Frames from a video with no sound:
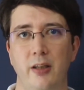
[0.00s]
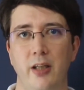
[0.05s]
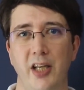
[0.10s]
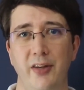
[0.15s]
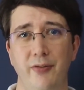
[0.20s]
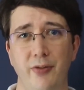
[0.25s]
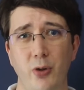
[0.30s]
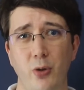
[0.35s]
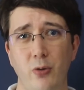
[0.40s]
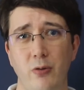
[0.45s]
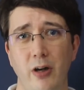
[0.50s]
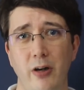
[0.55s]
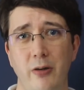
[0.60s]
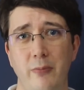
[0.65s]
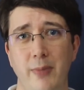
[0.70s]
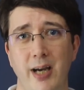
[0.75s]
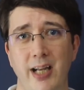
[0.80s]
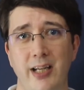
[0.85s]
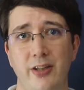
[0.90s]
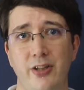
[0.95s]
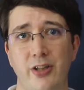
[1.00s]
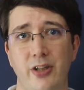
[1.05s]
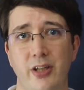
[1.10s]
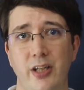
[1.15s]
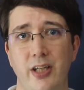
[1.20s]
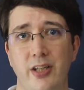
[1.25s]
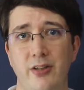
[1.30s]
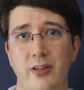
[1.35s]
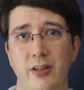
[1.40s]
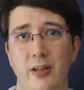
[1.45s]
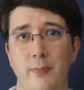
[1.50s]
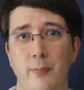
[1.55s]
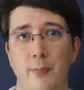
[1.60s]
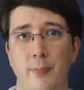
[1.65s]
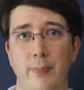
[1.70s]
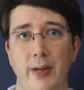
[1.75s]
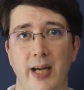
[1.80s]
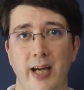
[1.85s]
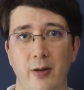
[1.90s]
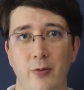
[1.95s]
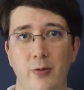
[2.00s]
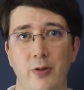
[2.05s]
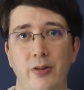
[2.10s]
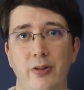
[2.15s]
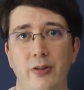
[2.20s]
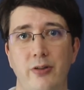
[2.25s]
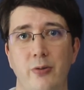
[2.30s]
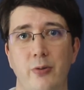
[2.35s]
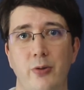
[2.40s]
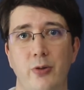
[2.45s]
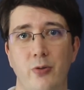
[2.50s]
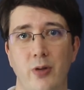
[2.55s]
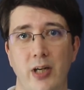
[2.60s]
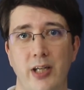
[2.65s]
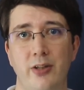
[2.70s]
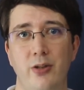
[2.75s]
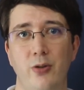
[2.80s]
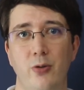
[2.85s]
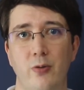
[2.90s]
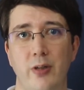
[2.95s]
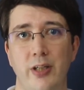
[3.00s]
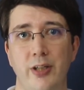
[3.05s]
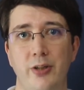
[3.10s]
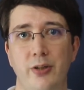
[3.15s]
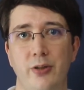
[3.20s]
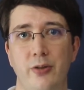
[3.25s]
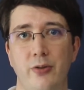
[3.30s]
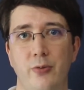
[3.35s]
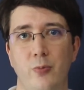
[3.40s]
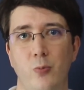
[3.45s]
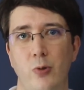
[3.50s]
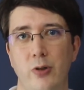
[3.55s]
If your own manager isn't empowered to address your issues,